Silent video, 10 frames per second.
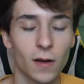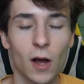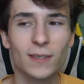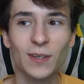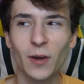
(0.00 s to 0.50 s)

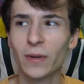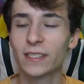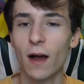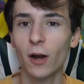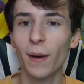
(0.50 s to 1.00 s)
Also, can we
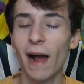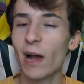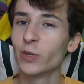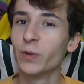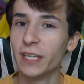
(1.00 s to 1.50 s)
talk about how
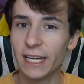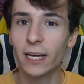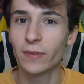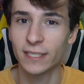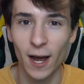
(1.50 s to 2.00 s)
unique
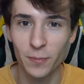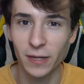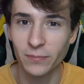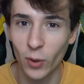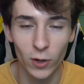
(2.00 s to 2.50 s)
of a typing
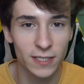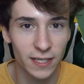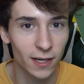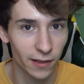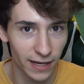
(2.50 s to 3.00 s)
poison
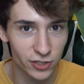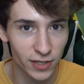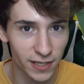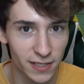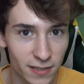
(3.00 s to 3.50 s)
and
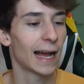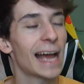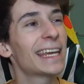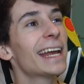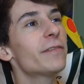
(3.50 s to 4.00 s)
electric is? I
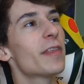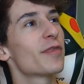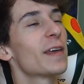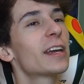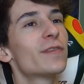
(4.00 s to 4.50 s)
can't even
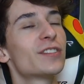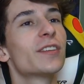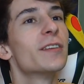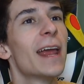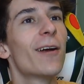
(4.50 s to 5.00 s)
think of a
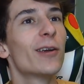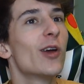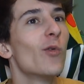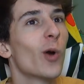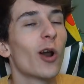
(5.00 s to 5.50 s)

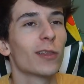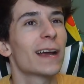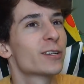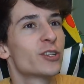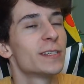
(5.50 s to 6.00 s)
scenario where
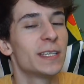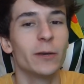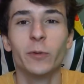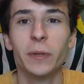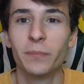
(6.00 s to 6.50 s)
electricity
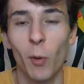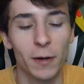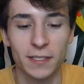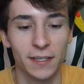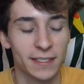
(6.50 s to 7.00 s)
would be
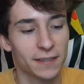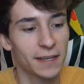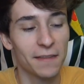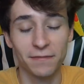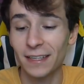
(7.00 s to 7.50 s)
poisonous, and
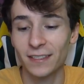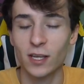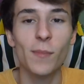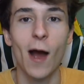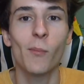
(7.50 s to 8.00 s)
yet they
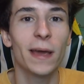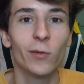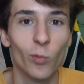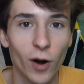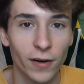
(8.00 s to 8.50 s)
somehow made it
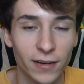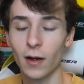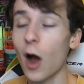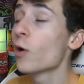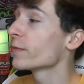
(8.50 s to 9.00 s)
work.
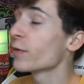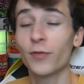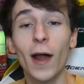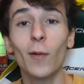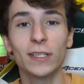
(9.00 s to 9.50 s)
Oh, and if you
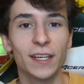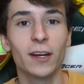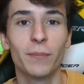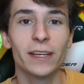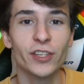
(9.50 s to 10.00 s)
thought I wasn't gonna
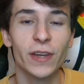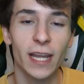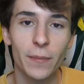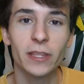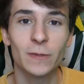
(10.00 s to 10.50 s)
mention the
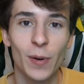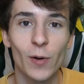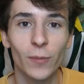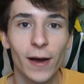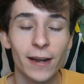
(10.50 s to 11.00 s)
name of this
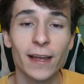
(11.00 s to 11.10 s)
Pokemon,